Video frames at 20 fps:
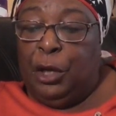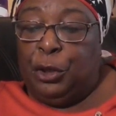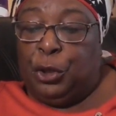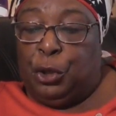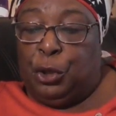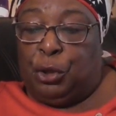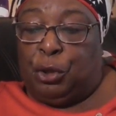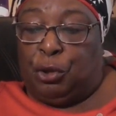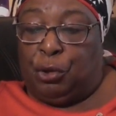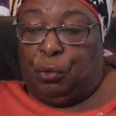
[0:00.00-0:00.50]

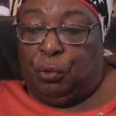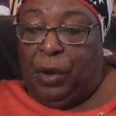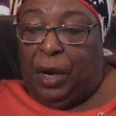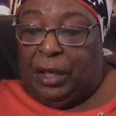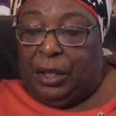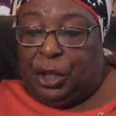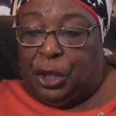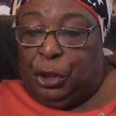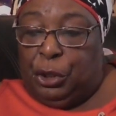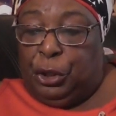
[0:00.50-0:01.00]
to
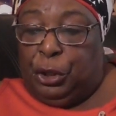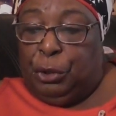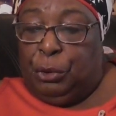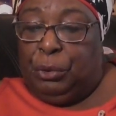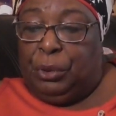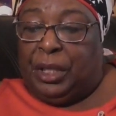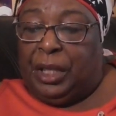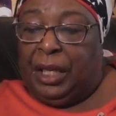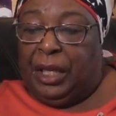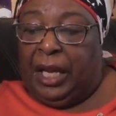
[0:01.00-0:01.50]
try to
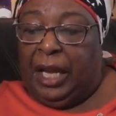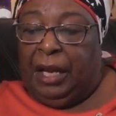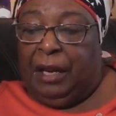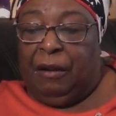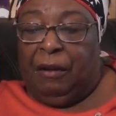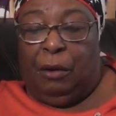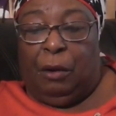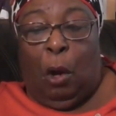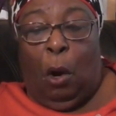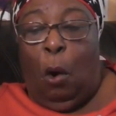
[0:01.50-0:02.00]
use it in
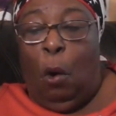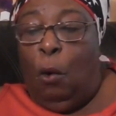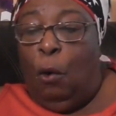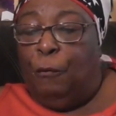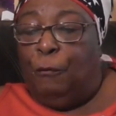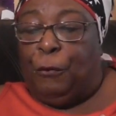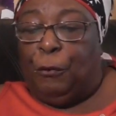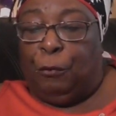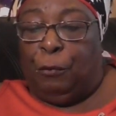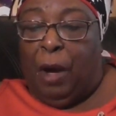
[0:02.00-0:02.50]
a
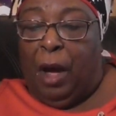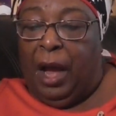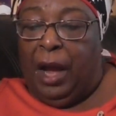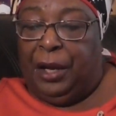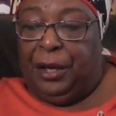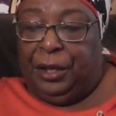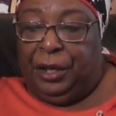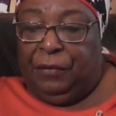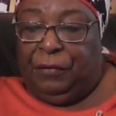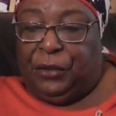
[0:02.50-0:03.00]
whole
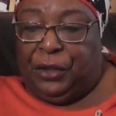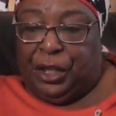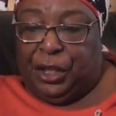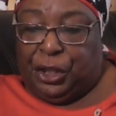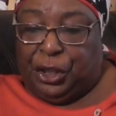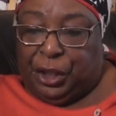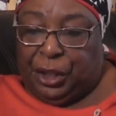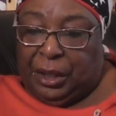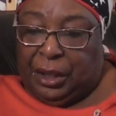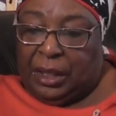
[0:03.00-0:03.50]
variety of
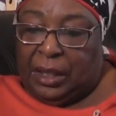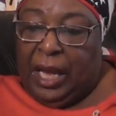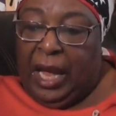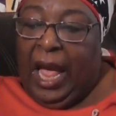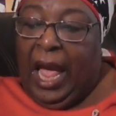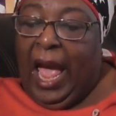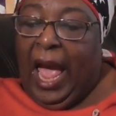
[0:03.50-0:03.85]
dishes,